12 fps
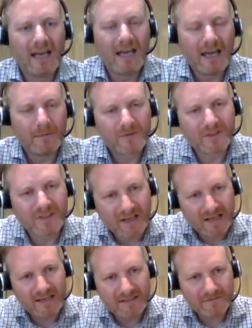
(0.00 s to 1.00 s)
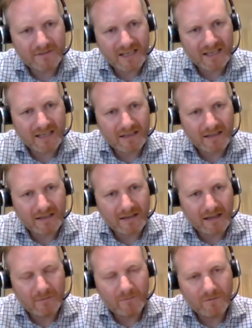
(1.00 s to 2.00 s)
So the guys have
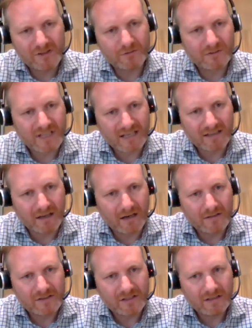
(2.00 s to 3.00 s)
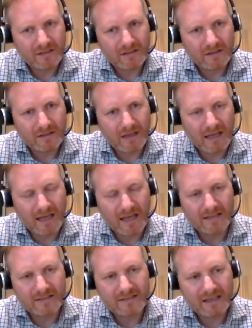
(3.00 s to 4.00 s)
taken visual technology
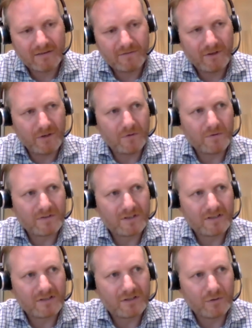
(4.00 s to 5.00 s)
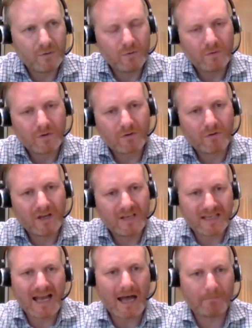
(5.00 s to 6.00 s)
and they've used it to create
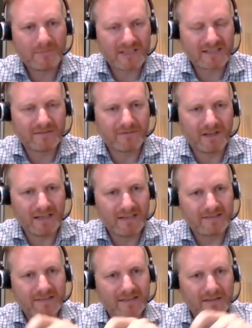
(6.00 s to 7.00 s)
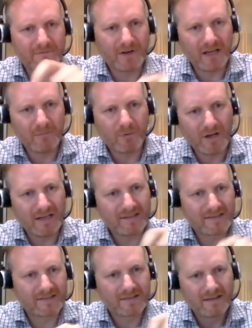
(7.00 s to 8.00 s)
a haptic device that
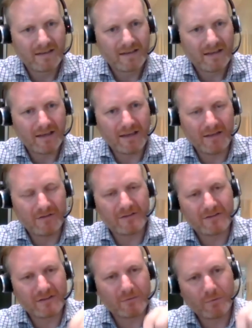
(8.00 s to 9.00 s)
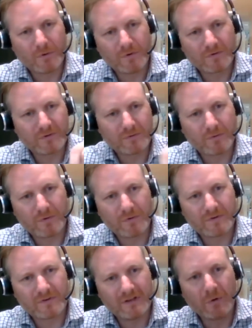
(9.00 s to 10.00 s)
vibrates to
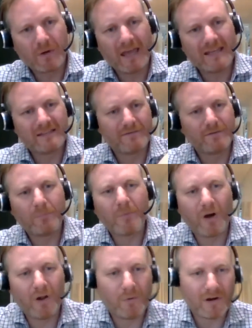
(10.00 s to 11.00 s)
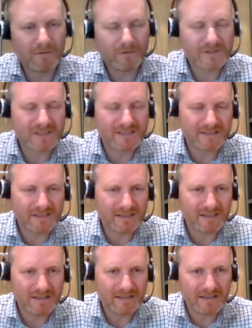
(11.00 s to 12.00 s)
locate the football wherever it is in
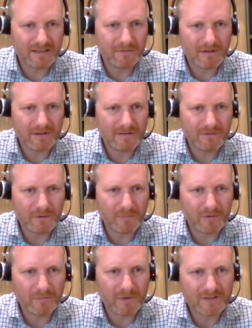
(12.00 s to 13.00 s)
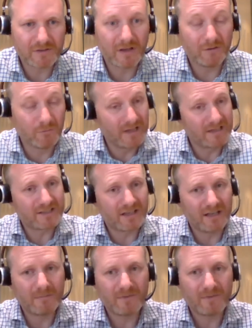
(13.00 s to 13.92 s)
the football pitch in real time.